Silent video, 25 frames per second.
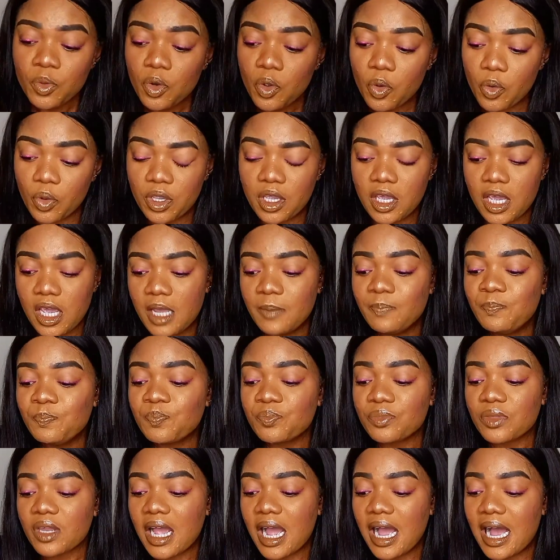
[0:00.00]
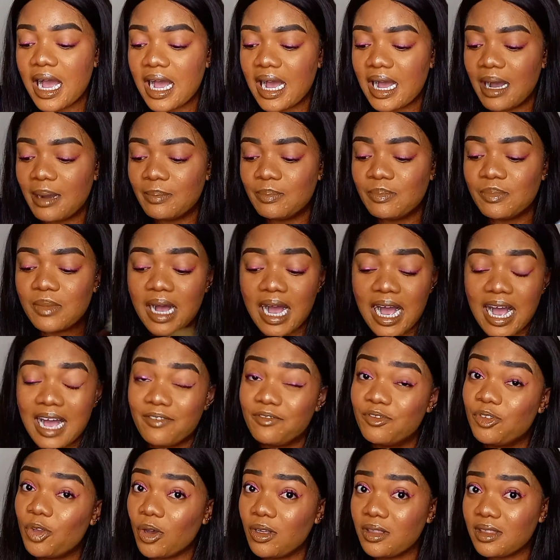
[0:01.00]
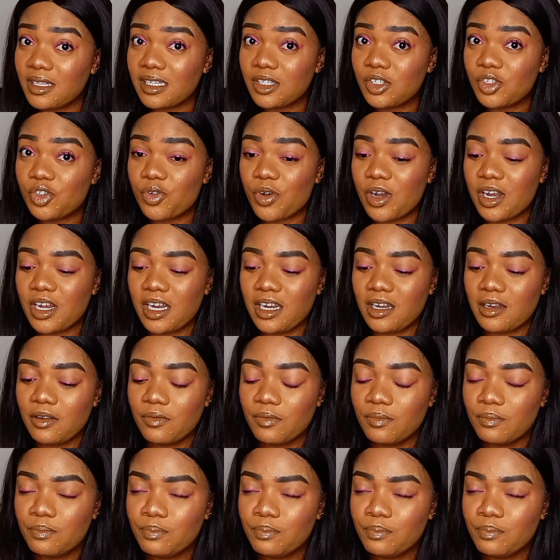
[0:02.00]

Okay, I've done that training